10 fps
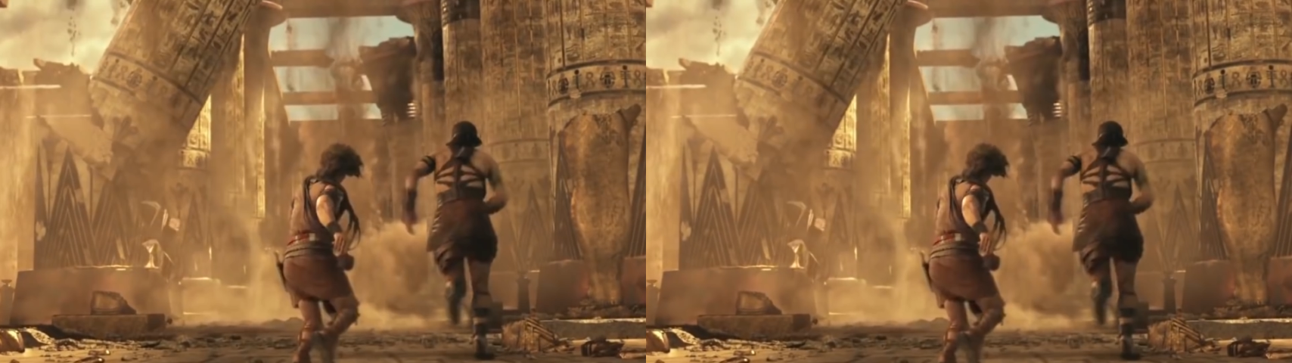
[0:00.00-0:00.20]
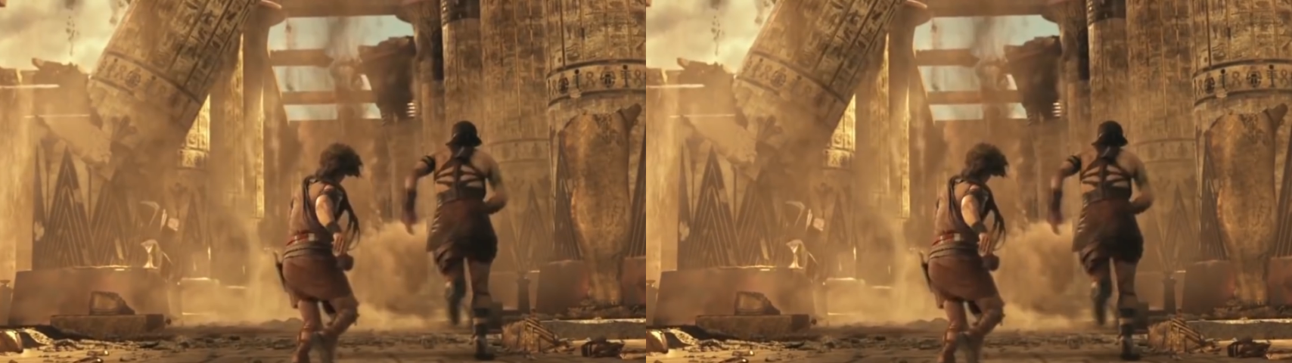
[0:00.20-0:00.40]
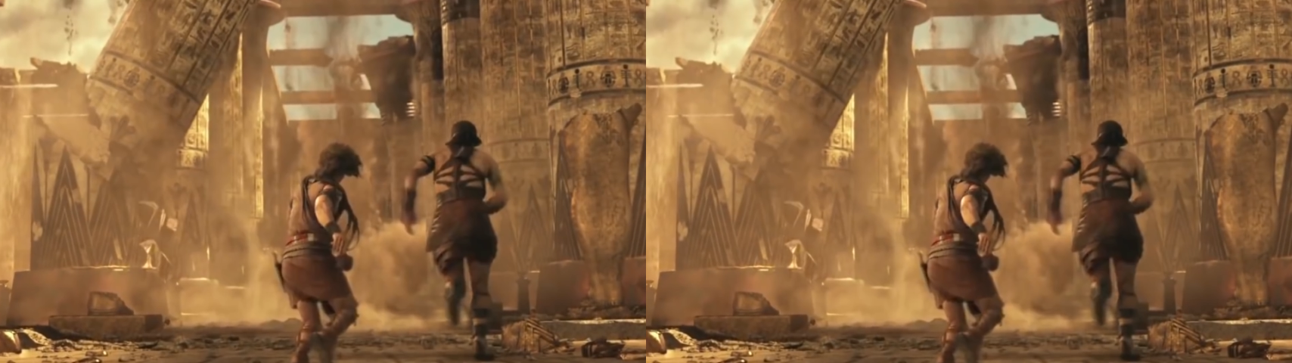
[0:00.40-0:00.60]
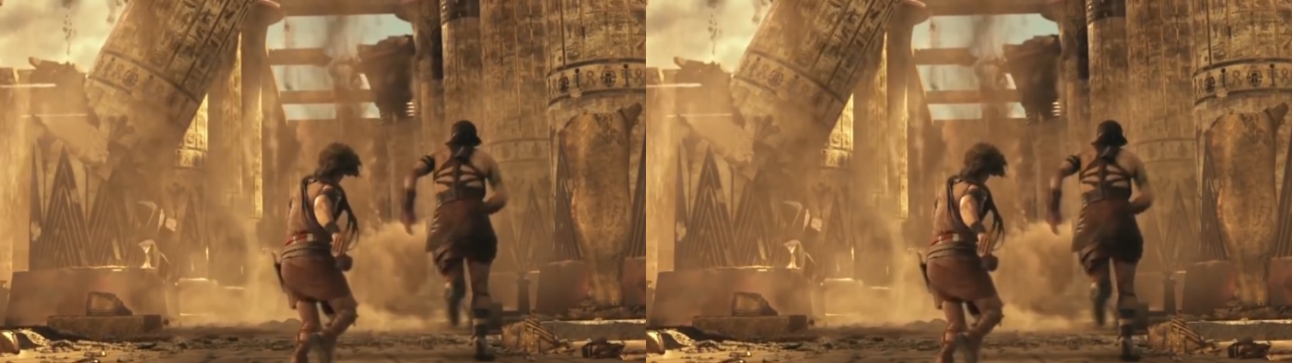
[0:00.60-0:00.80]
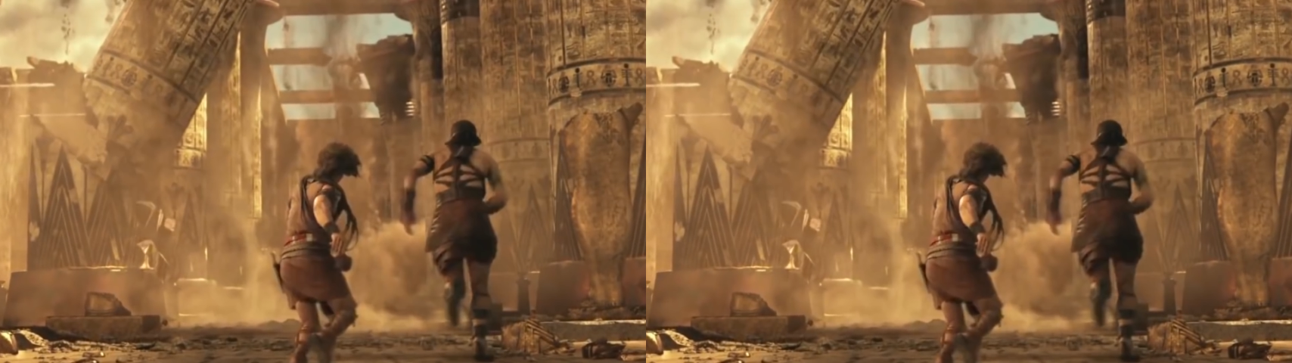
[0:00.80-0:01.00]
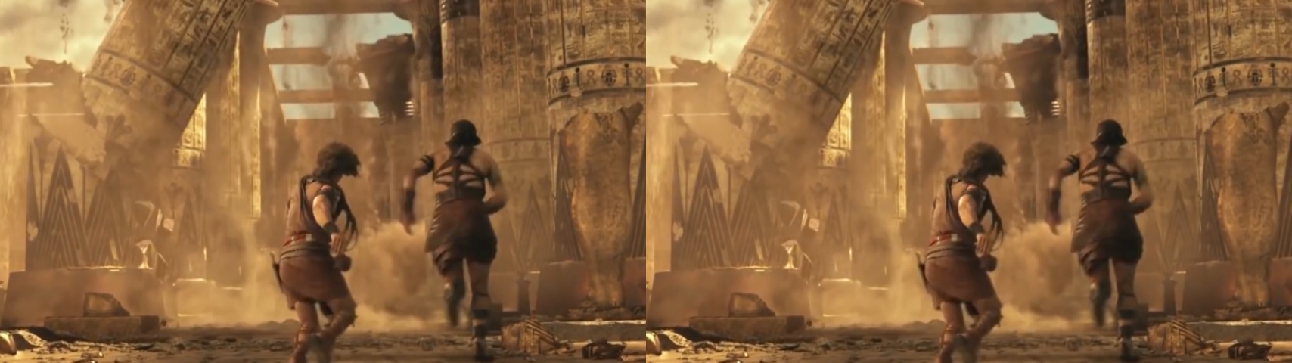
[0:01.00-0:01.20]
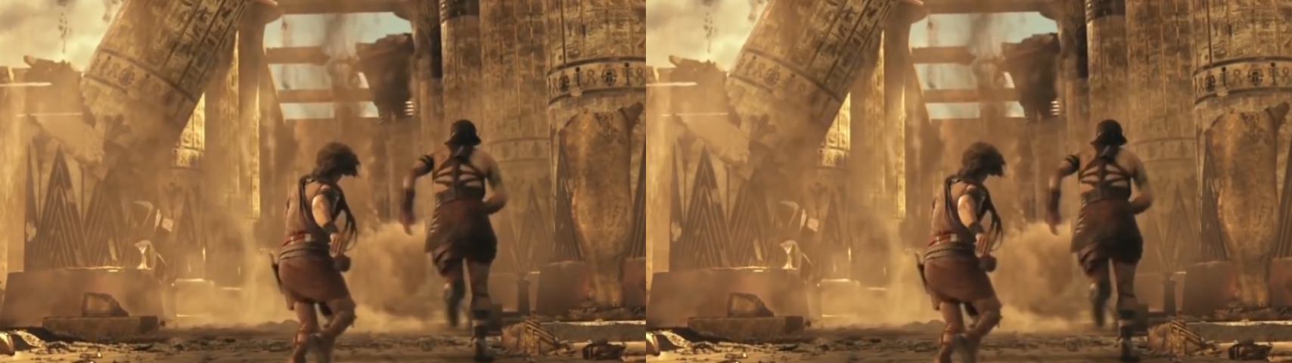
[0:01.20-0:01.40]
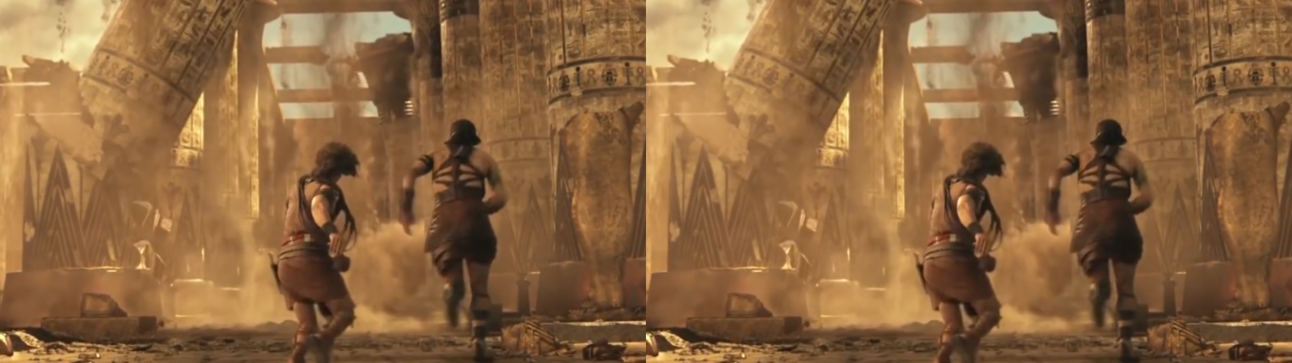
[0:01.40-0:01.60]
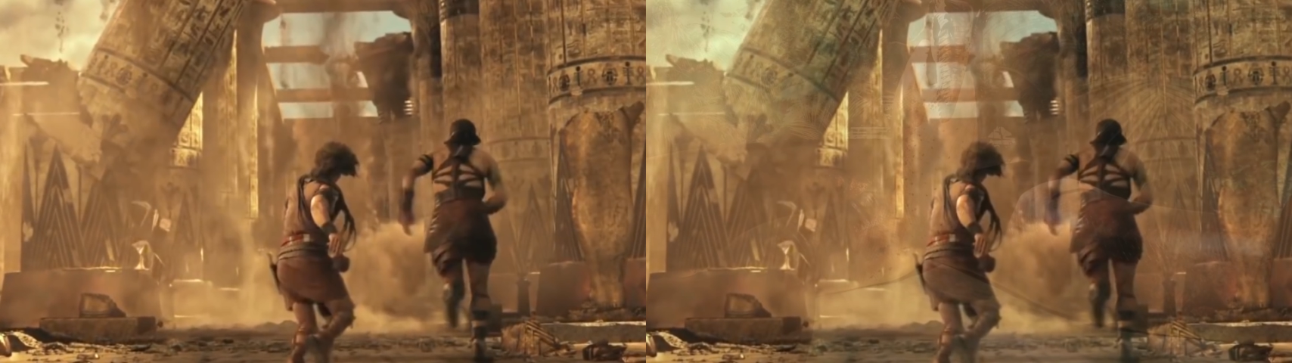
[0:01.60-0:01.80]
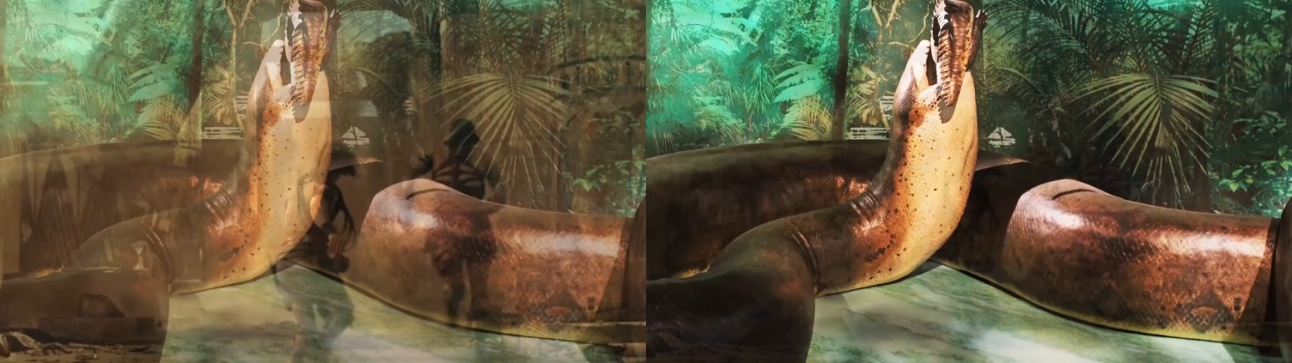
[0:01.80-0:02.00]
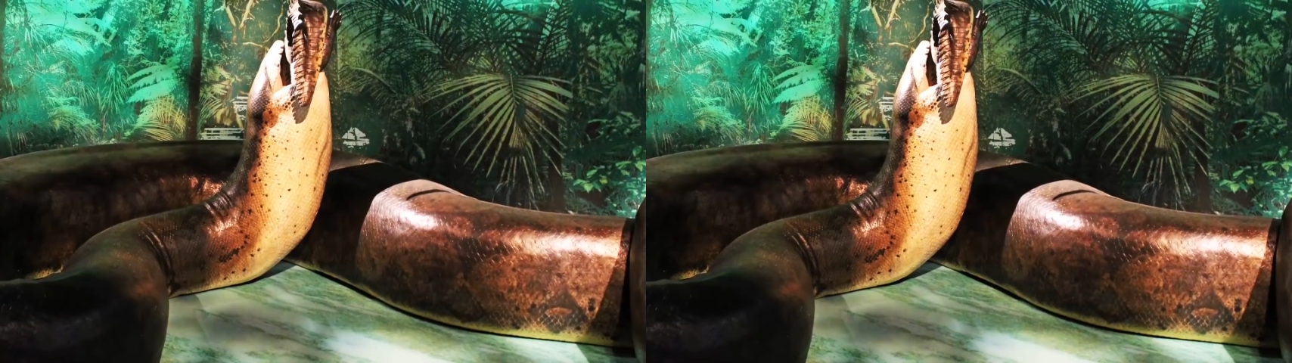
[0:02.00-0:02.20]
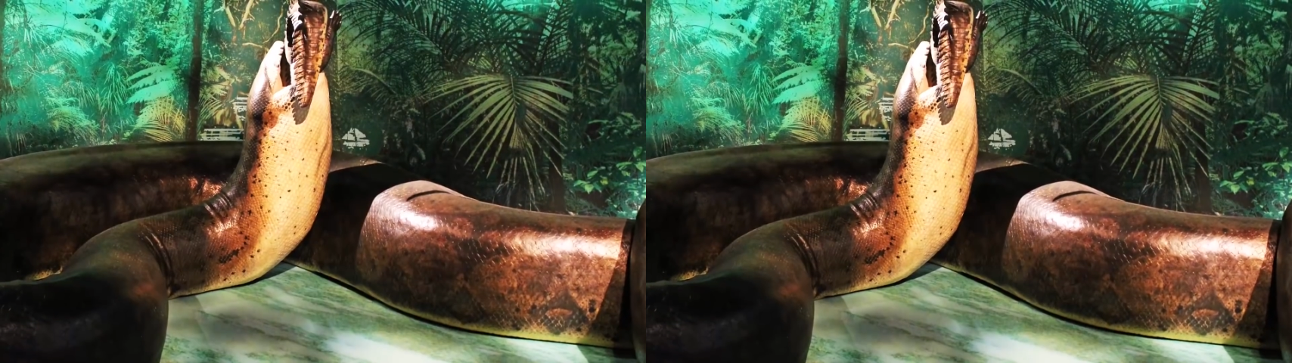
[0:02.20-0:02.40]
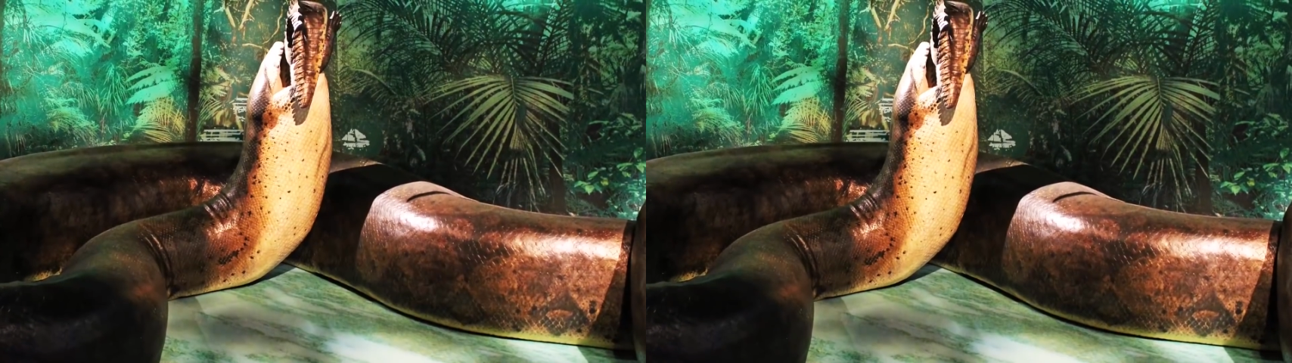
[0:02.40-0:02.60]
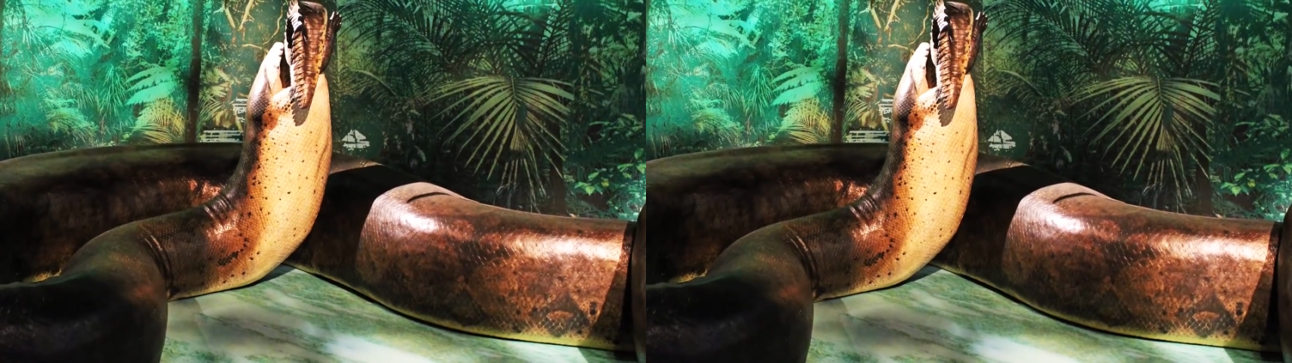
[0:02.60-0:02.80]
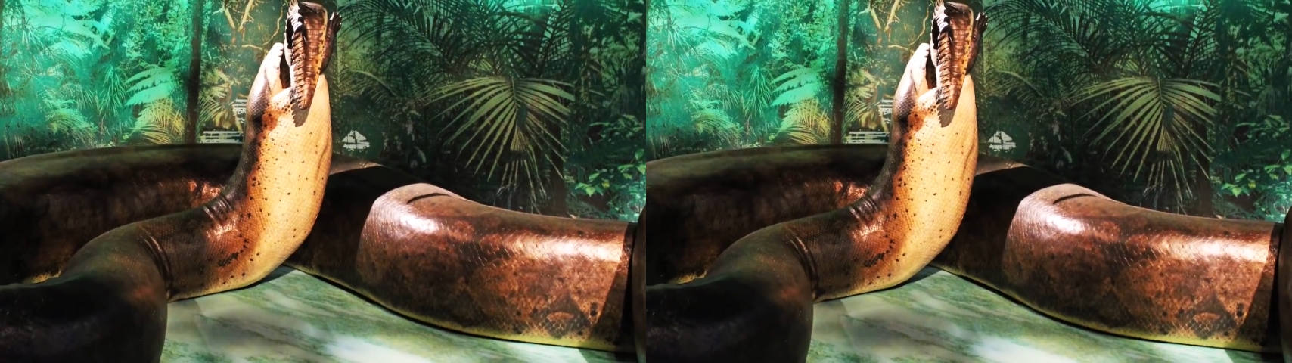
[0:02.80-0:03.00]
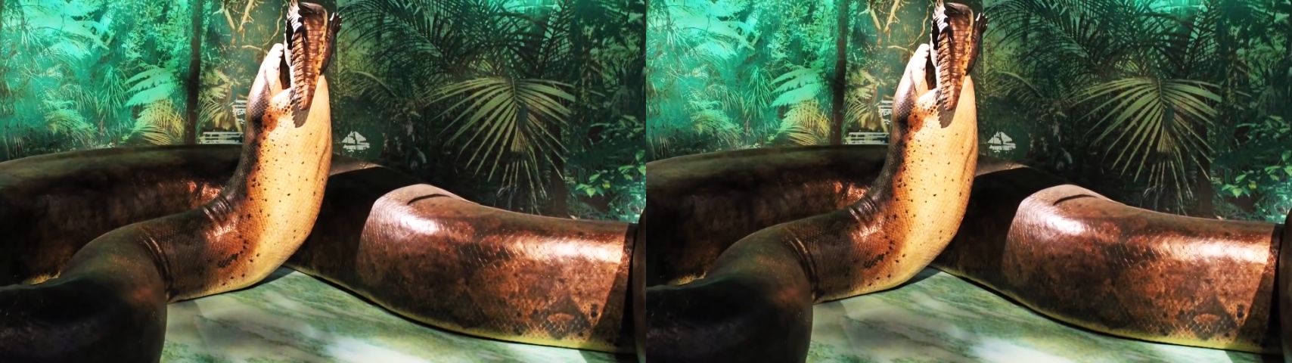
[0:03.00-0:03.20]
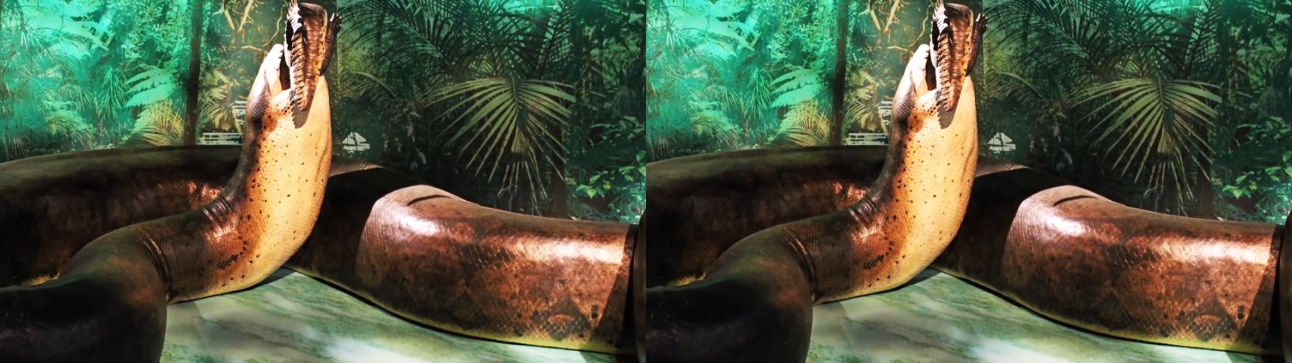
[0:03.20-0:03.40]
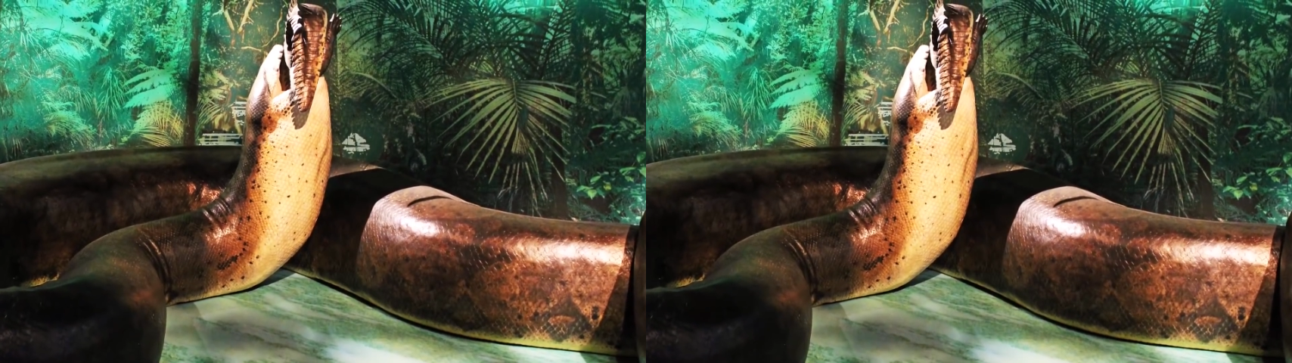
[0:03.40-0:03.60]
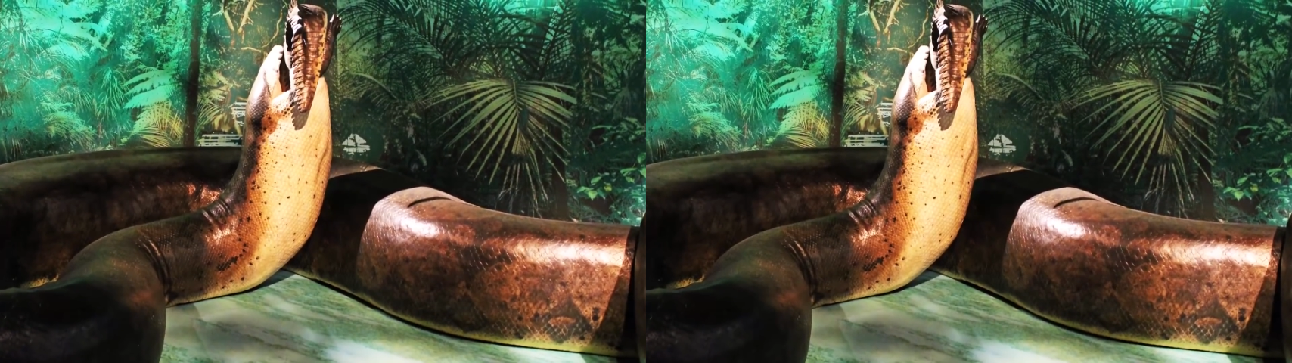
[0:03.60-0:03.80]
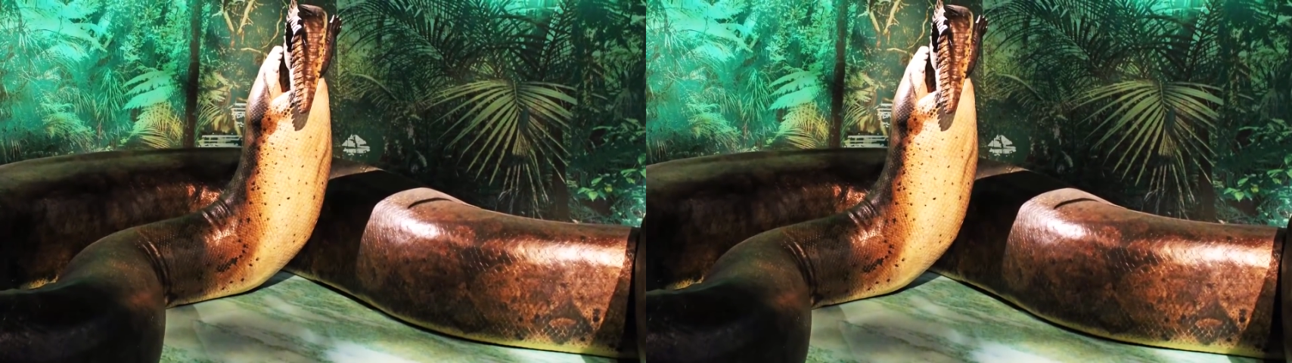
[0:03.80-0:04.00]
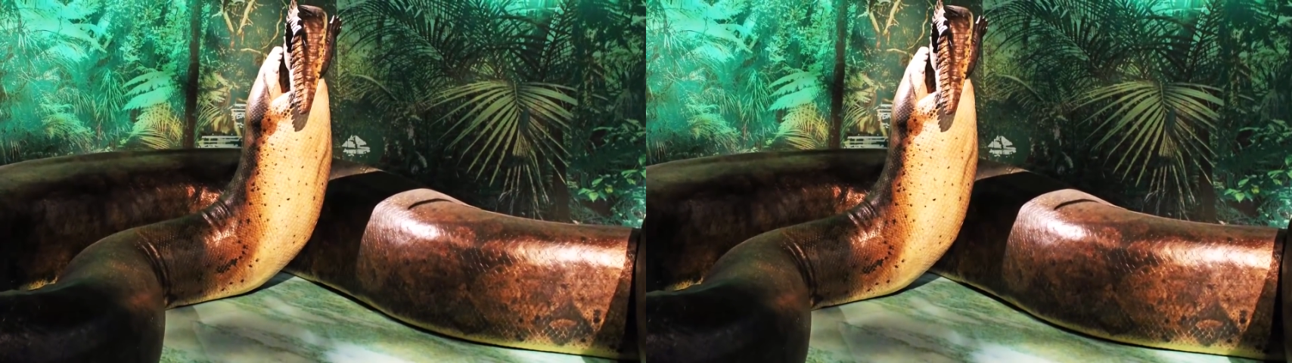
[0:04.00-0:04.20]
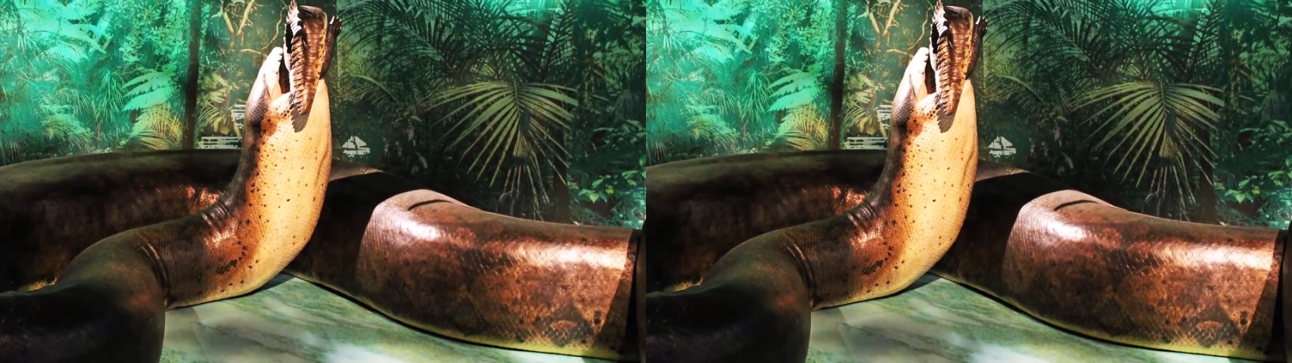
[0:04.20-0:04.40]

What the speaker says: Nobody's mouth can be seen.